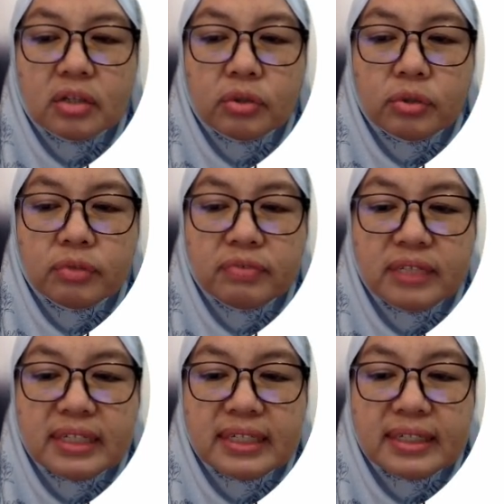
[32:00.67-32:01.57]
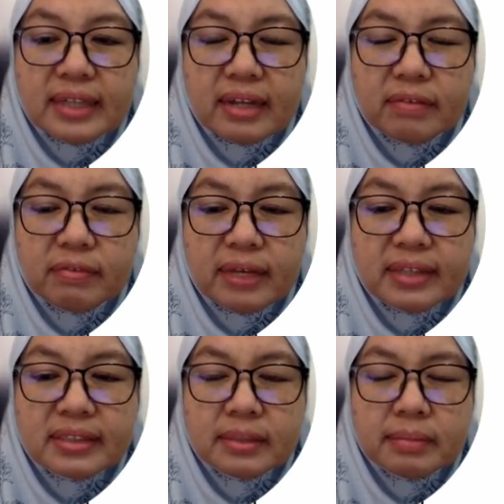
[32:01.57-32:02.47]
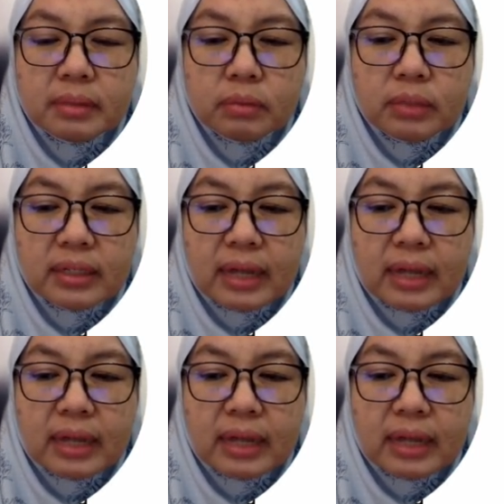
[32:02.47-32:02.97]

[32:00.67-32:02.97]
convenient and flexible work